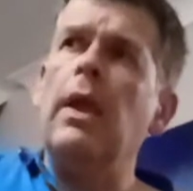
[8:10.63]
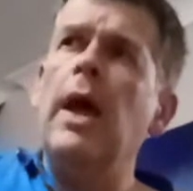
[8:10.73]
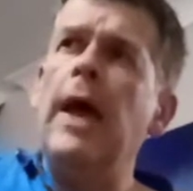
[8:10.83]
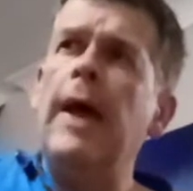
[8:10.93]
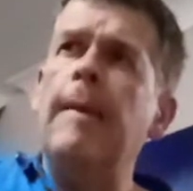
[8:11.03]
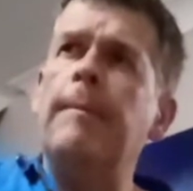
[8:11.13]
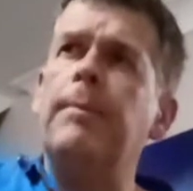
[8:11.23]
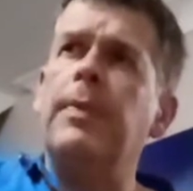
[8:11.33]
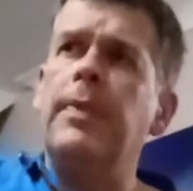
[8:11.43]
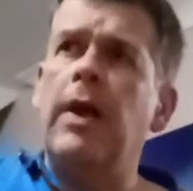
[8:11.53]

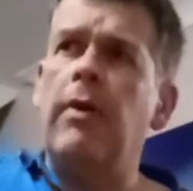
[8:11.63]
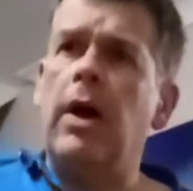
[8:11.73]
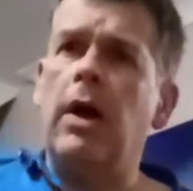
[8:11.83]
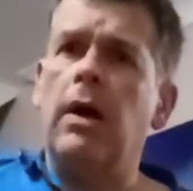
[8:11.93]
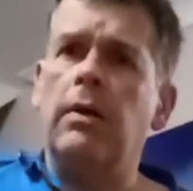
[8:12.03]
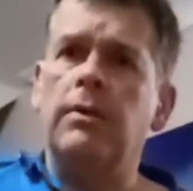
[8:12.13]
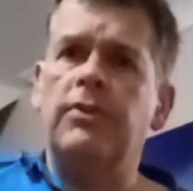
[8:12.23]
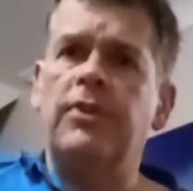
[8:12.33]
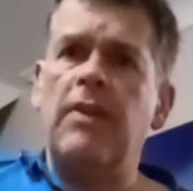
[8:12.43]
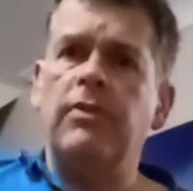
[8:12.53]
There are
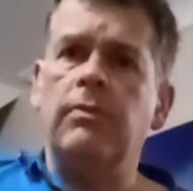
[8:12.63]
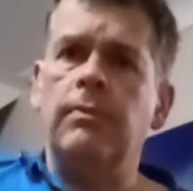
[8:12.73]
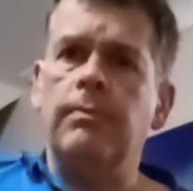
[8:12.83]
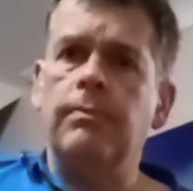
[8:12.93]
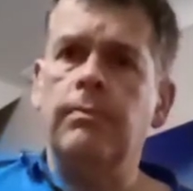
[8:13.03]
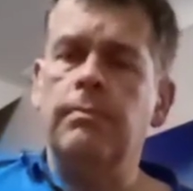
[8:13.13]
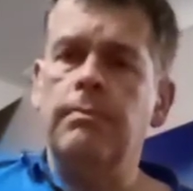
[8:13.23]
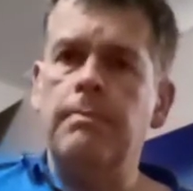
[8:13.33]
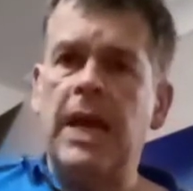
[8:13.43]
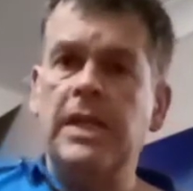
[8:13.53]
7
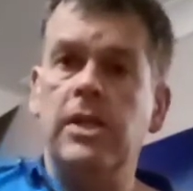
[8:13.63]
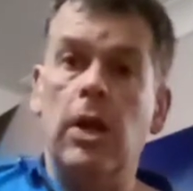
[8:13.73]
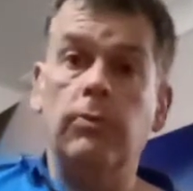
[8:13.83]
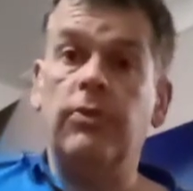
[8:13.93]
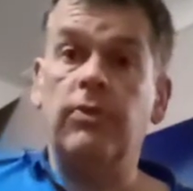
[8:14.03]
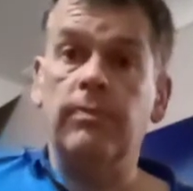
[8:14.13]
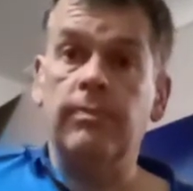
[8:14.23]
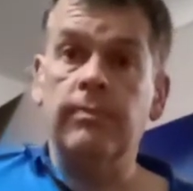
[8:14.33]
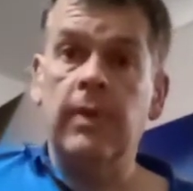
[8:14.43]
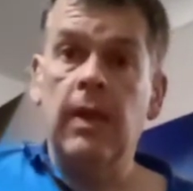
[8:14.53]
main notes:
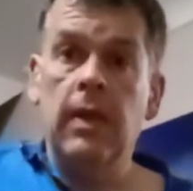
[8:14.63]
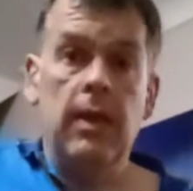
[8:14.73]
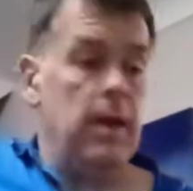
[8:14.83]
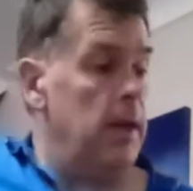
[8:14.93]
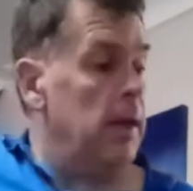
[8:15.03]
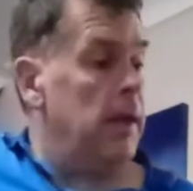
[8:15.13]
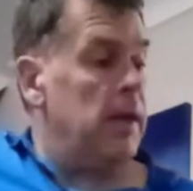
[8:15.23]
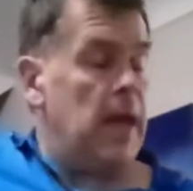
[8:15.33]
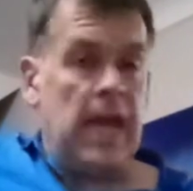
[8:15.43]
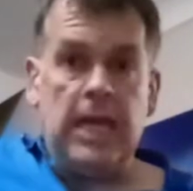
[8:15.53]

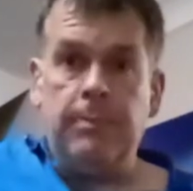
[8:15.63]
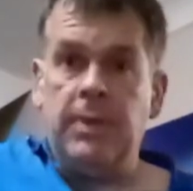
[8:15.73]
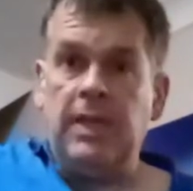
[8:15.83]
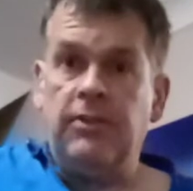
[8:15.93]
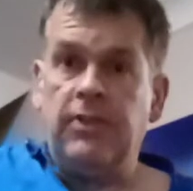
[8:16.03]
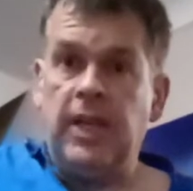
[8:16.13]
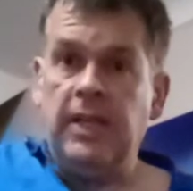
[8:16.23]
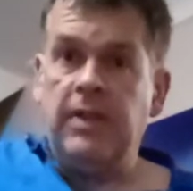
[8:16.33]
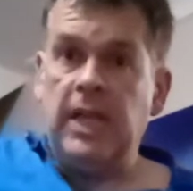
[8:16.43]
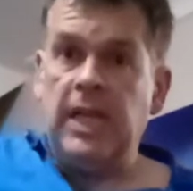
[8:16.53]
A, B, C,
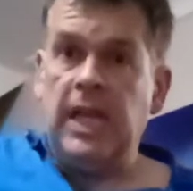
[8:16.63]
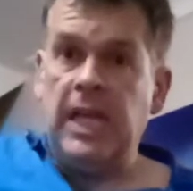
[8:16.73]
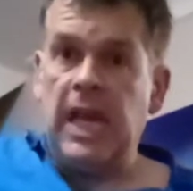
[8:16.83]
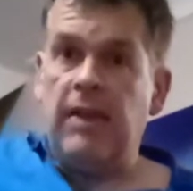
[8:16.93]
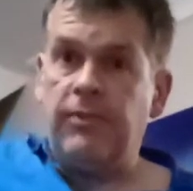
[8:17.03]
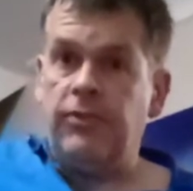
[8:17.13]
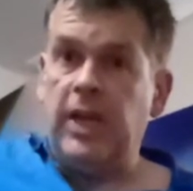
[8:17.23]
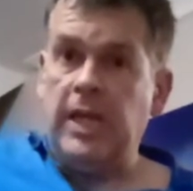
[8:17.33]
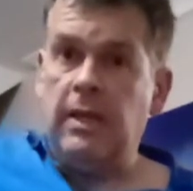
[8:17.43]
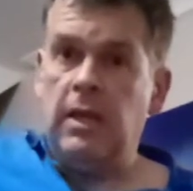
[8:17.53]
D, E, F,
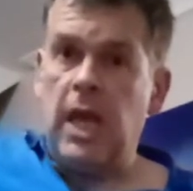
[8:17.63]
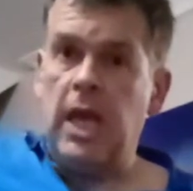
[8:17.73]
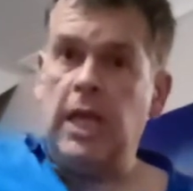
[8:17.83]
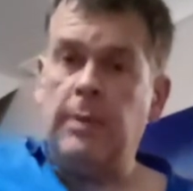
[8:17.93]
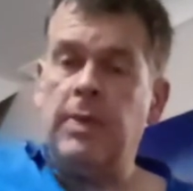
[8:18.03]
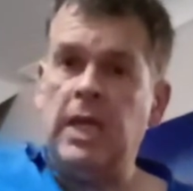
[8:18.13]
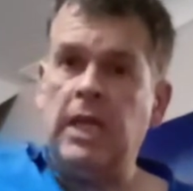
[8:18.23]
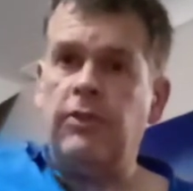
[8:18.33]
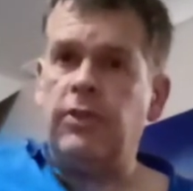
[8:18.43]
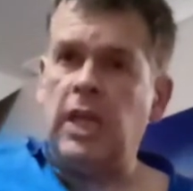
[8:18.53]
G, A,
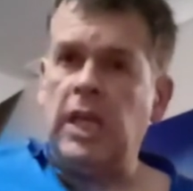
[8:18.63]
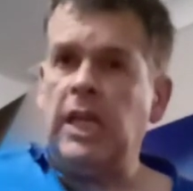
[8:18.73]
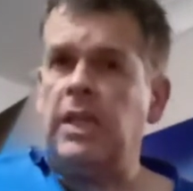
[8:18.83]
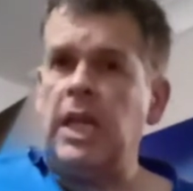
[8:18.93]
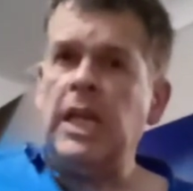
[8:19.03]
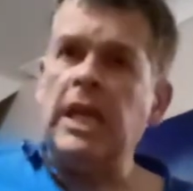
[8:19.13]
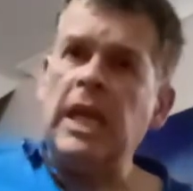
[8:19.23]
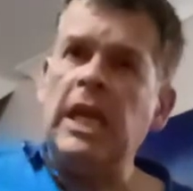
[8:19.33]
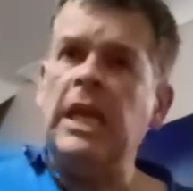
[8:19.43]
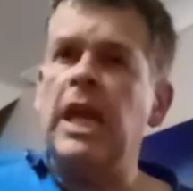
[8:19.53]
B, C, D,
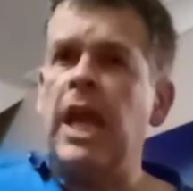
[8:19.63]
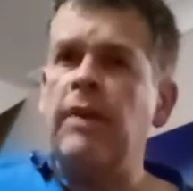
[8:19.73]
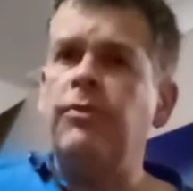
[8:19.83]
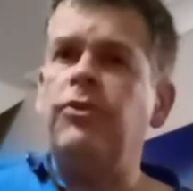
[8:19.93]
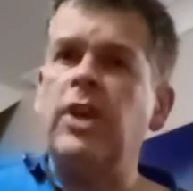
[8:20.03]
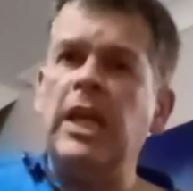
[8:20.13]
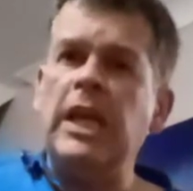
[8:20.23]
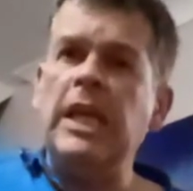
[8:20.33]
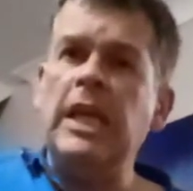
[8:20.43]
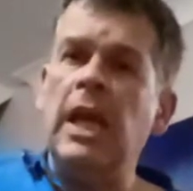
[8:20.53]
E, F,
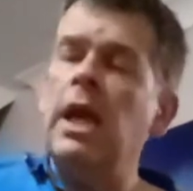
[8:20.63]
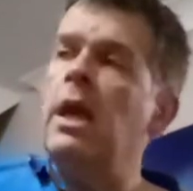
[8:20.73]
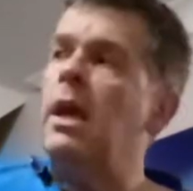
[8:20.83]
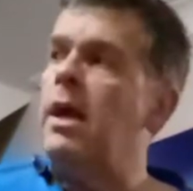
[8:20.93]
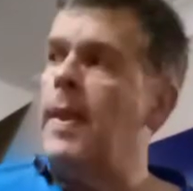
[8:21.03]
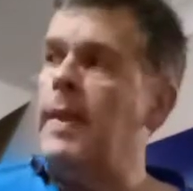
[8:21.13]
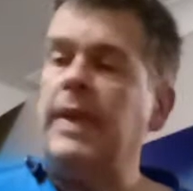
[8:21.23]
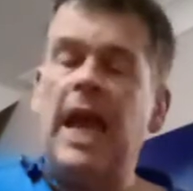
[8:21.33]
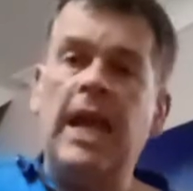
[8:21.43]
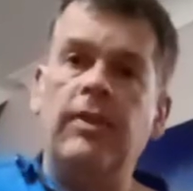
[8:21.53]
G, and then
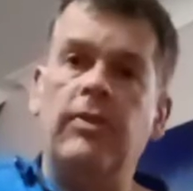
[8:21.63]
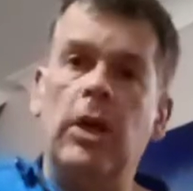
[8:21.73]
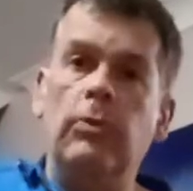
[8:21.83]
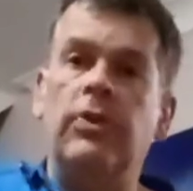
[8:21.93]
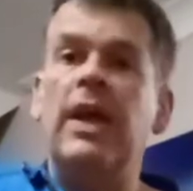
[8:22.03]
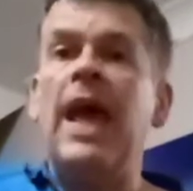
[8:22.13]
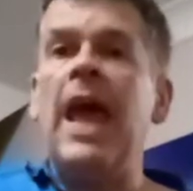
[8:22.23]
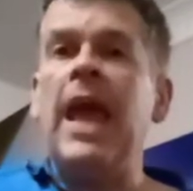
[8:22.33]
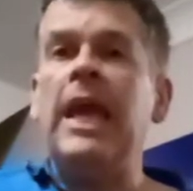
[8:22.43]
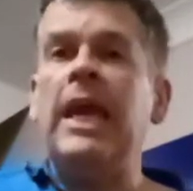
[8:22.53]
the 8th note,
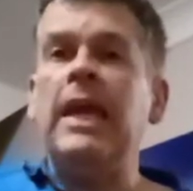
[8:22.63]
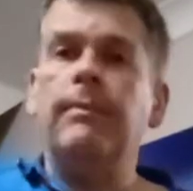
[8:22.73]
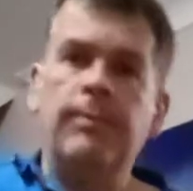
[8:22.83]
A,